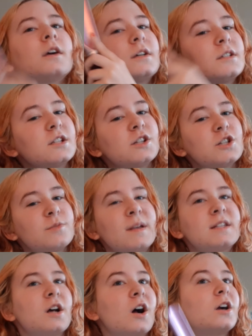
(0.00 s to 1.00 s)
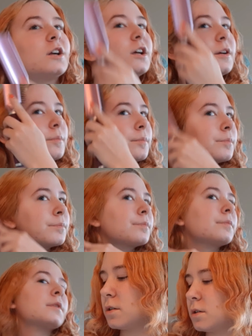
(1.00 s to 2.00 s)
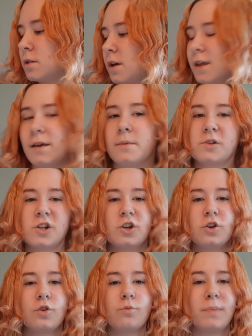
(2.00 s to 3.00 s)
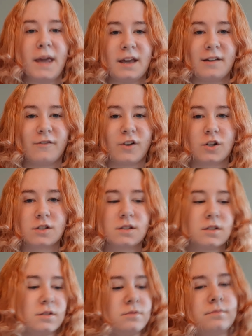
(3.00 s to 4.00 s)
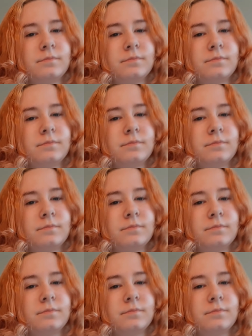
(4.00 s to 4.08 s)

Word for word: because it just makes it harder. I'm going to do pink first.